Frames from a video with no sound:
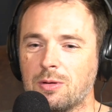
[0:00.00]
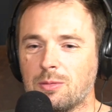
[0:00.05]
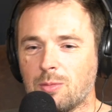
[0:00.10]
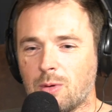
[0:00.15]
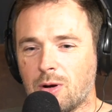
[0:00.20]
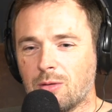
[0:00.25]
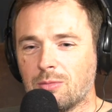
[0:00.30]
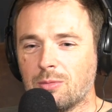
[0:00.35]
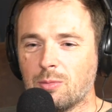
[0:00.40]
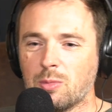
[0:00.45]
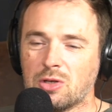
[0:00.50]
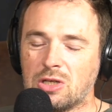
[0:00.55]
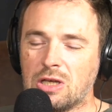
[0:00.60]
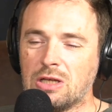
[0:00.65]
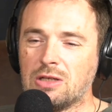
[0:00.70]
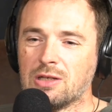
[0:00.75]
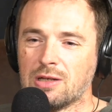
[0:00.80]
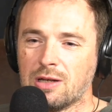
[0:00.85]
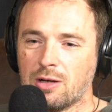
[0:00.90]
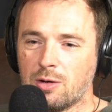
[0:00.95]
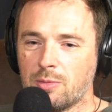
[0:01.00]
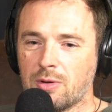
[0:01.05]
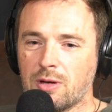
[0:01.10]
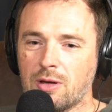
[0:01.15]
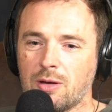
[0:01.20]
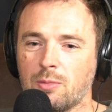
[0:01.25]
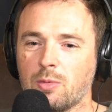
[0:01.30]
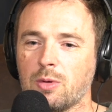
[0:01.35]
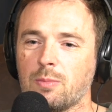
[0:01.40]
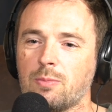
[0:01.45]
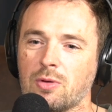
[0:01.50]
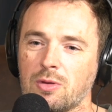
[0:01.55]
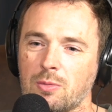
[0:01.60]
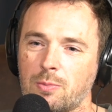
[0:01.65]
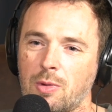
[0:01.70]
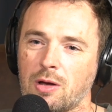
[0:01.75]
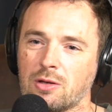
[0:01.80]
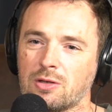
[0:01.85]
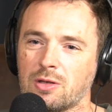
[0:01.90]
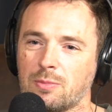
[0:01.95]
well, we cheated a little bit and we put the
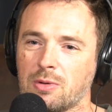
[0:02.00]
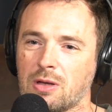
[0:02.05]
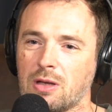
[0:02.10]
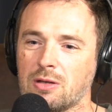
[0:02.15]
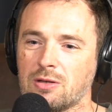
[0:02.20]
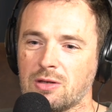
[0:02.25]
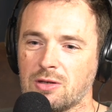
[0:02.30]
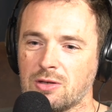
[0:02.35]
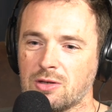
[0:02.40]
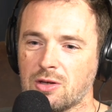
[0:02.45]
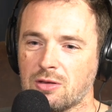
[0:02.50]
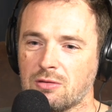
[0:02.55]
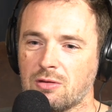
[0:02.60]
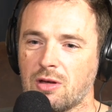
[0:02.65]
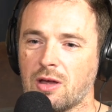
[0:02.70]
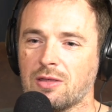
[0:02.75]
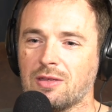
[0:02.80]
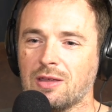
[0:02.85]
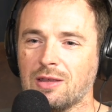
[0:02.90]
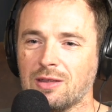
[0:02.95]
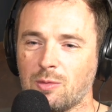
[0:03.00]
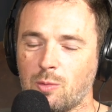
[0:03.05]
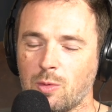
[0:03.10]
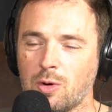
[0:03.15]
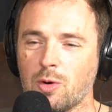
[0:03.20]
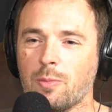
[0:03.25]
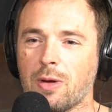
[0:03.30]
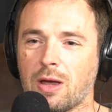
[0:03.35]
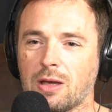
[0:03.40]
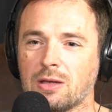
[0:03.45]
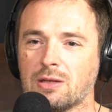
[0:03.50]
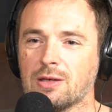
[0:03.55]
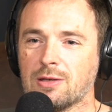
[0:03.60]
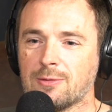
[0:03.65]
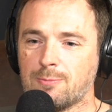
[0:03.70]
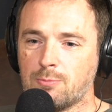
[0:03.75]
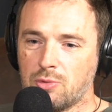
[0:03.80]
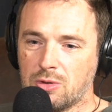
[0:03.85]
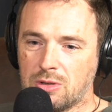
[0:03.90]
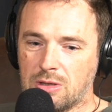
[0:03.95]
bikes up against each other. I think the wheelbase is
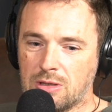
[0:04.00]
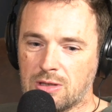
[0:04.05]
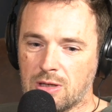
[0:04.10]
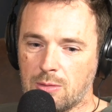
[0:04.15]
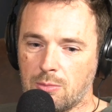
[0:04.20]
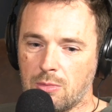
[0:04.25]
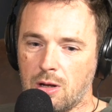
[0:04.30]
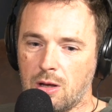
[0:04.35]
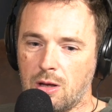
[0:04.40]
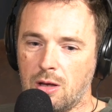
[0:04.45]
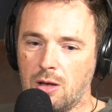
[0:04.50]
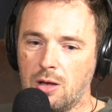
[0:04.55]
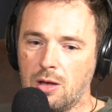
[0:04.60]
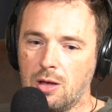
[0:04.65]
pretty similar.